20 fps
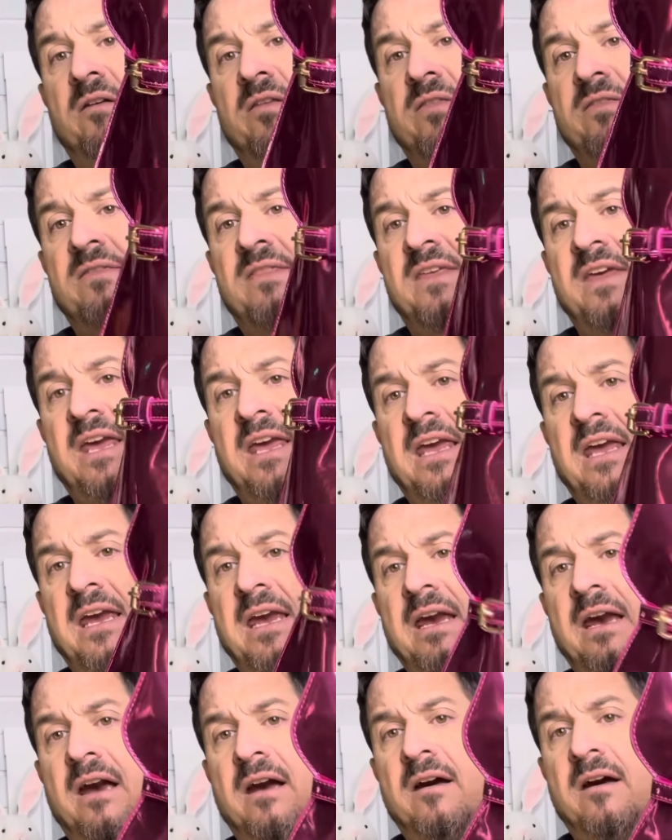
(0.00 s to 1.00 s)

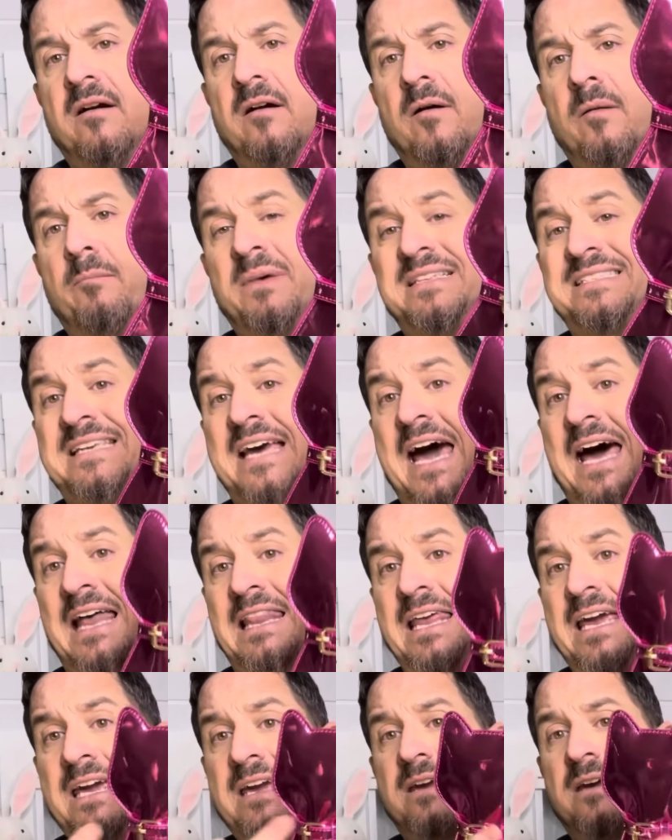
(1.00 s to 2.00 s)
the
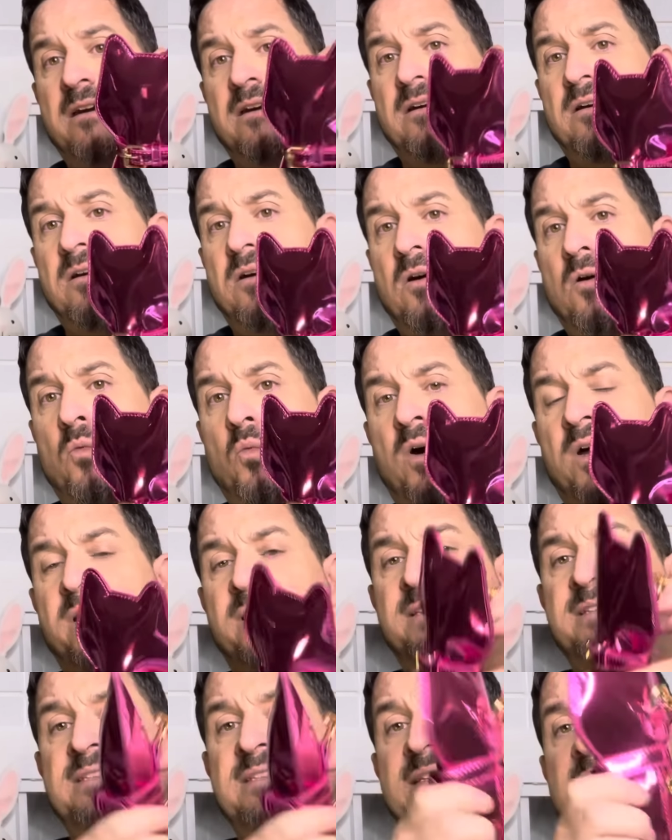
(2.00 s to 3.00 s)
metallic
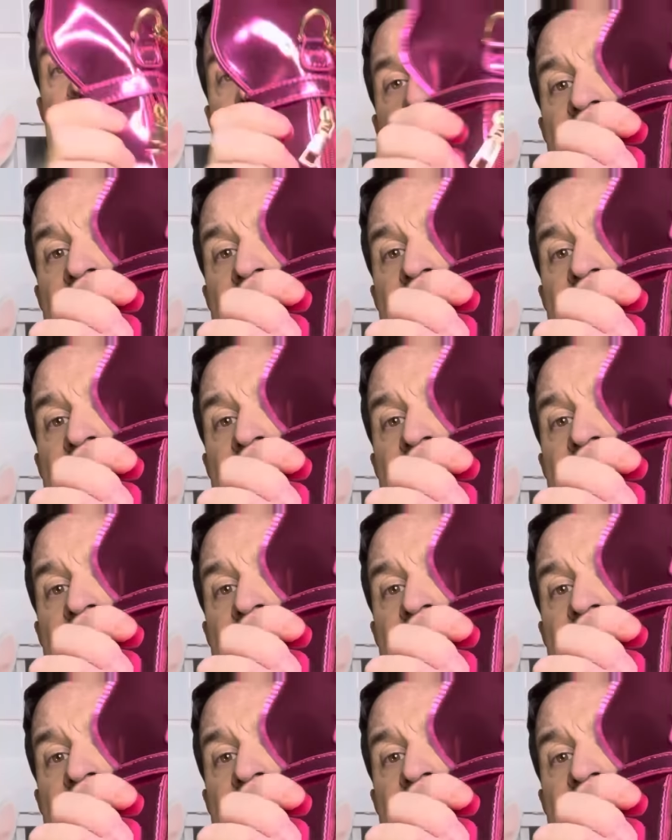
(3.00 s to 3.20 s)
ones.